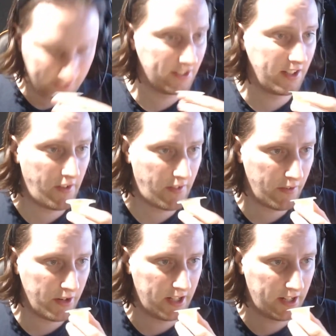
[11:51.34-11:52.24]
have a
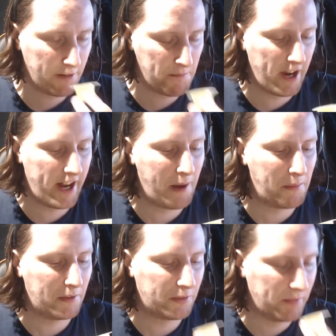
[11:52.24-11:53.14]
really good pineapple
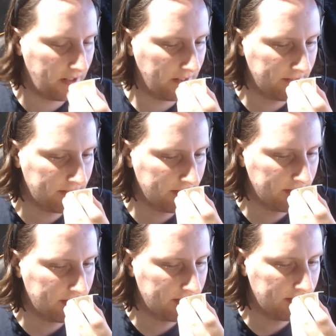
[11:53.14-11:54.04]
smell,
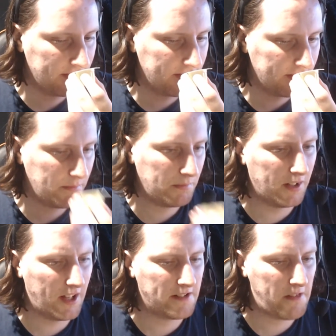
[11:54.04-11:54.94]
but
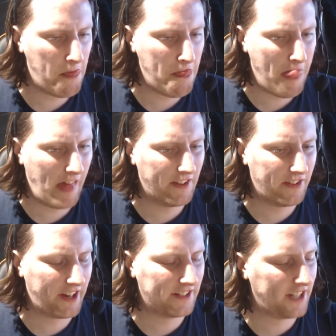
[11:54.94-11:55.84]
then the
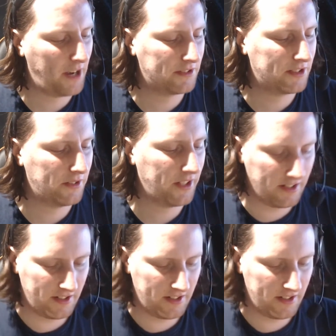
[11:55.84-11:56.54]
second time it's totally gone.